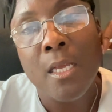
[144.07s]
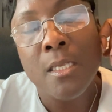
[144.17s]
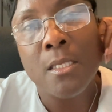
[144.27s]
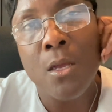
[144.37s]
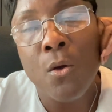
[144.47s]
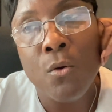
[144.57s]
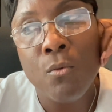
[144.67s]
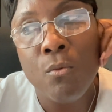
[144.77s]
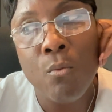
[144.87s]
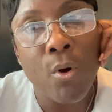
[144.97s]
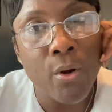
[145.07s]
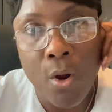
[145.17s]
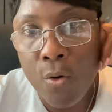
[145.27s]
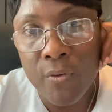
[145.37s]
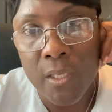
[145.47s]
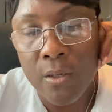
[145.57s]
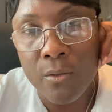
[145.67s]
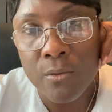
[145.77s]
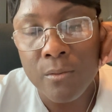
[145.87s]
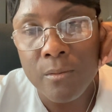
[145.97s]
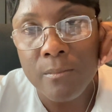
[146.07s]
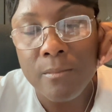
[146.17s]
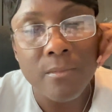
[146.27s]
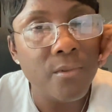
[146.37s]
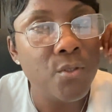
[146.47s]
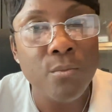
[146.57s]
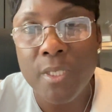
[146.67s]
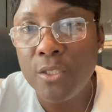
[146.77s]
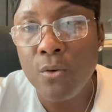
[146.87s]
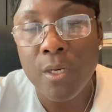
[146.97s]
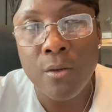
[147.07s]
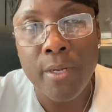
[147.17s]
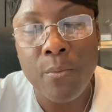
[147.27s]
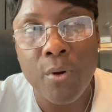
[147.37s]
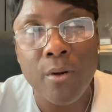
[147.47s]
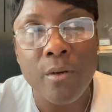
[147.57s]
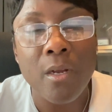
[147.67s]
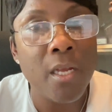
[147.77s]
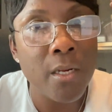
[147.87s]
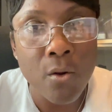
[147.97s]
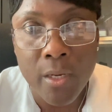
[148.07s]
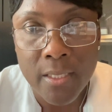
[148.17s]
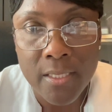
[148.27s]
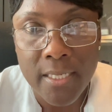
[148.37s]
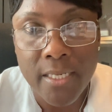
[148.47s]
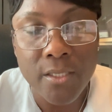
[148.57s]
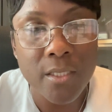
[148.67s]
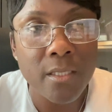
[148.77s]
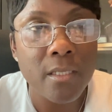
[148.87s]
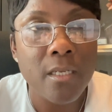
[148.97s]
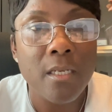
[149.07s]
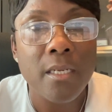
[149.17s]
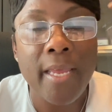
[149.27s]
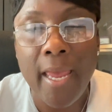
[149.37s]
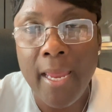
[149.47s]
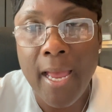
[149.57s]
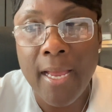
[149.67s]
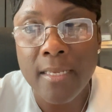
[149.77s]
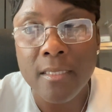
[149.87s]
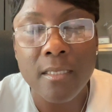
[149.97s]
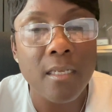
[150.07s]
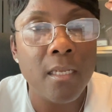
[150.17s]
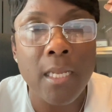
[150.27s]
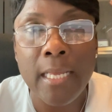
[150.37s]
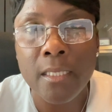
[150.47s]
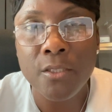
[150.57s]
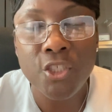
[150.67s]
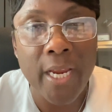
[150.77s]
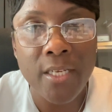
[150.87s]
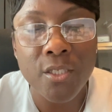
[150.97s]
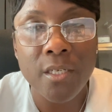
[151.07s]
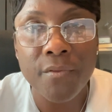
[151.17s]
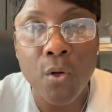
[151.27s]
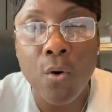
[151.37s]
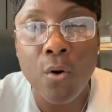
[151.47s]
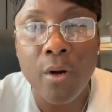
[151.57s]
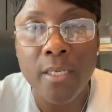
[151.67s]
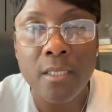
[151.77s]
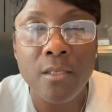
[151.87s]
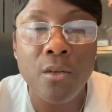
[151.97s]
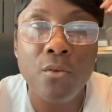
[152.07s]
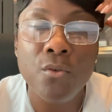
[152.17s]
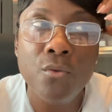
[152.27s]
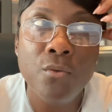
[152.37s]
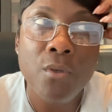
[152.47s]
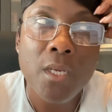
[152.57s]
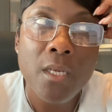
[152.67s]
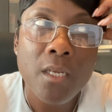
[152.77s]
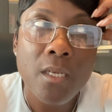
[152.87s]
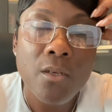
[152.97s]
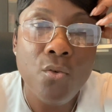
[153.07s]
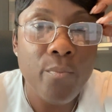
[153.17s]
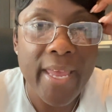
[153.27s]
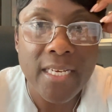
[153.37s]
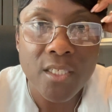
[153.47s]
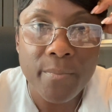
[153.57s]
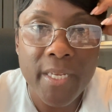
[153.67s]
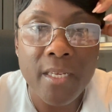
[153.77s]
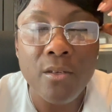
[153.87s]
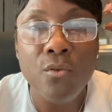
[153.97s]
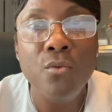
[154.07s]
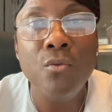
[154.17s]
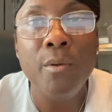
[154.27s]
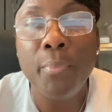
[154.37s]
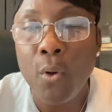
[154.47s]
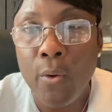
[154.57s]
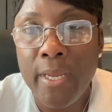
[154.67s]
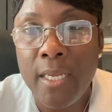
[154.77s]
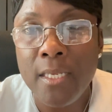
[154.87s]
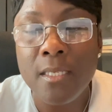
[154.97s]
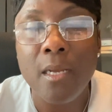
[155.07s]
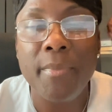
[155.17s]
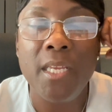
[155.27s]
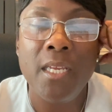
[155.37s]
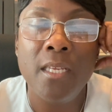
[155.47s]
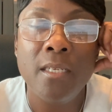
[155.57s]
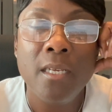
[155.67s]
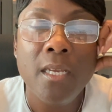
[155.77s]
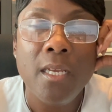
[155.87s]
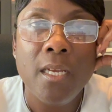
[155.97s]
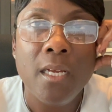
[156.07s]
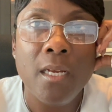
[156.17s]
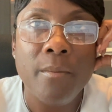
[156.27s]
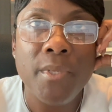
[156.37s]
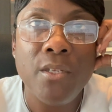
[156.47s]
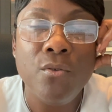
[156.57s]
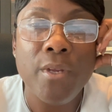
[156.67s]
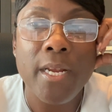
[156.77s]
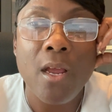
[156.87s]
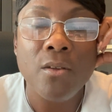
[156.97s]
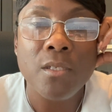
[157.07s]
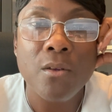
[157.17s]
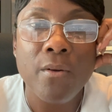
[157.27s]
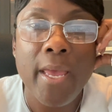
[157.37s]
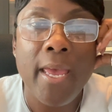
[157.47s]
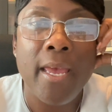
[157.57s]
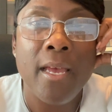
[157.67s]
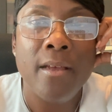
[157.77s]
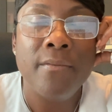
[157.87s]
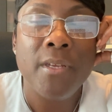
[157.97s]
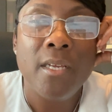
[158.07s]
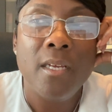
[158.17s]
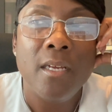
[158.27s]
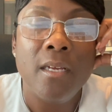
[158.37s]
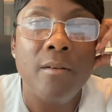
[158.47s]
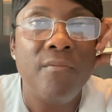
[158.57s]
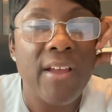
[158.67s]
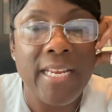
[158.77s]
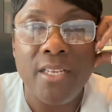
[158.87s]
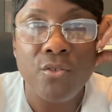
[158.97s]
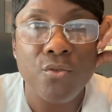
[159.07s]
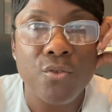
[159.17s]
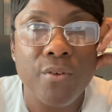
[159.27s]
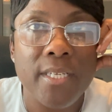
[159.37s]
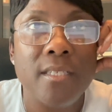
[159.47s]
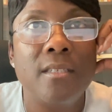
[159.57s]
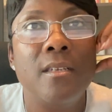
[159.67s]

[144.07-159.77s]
So work overload, too much going on at work, unorganization, chaos, a lot of changing of the guards, new management, new employees coming in. Then you can also have financial stress.